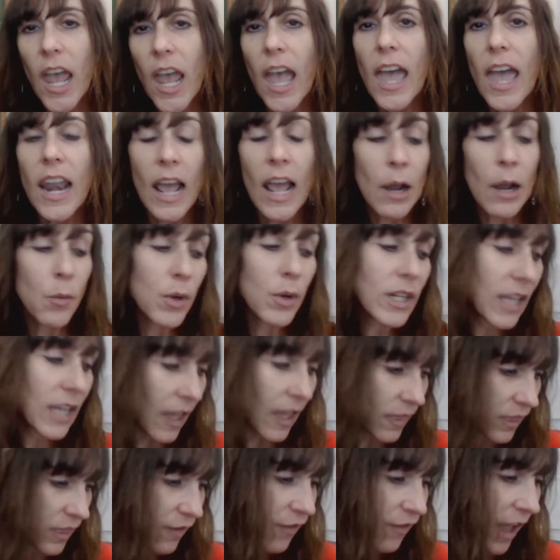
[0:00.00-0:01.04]
and I would
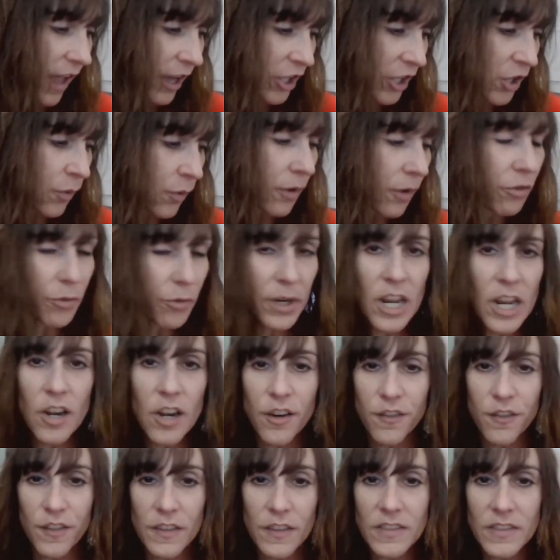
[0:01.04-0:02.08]
get the value of
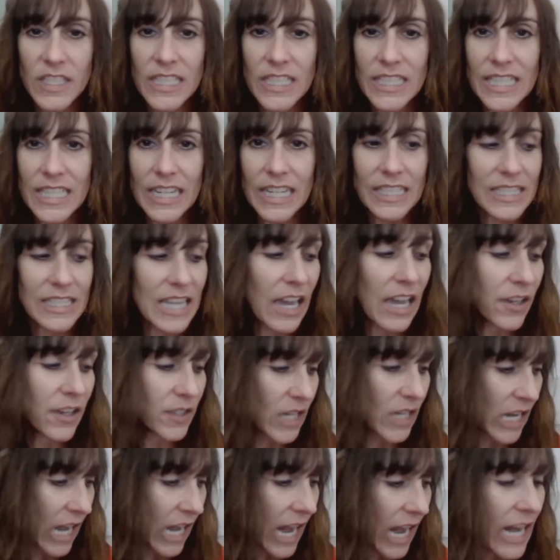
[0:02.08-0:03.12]

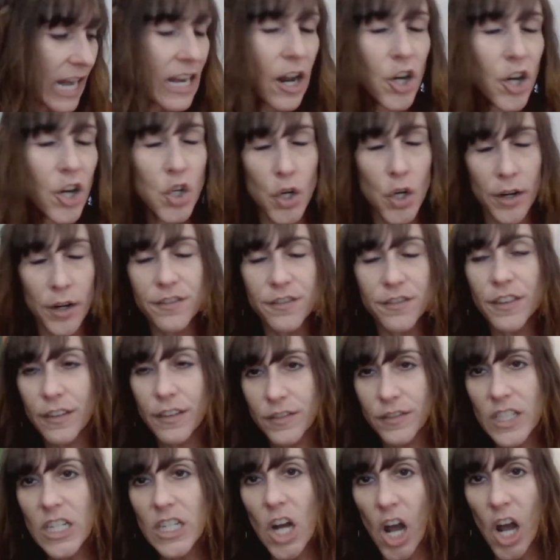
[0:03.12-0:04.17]

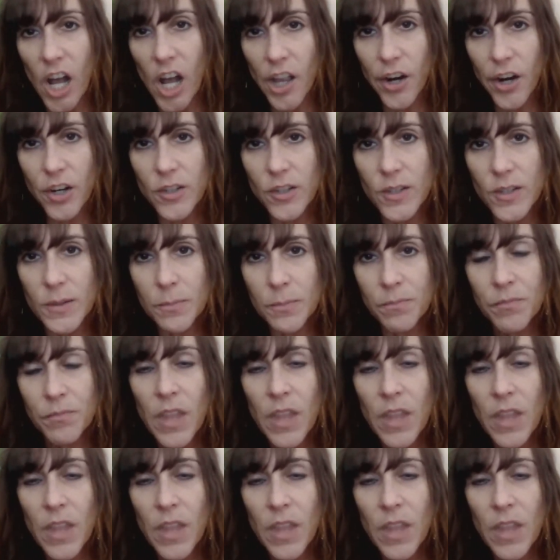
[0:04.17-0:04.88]
$356,850.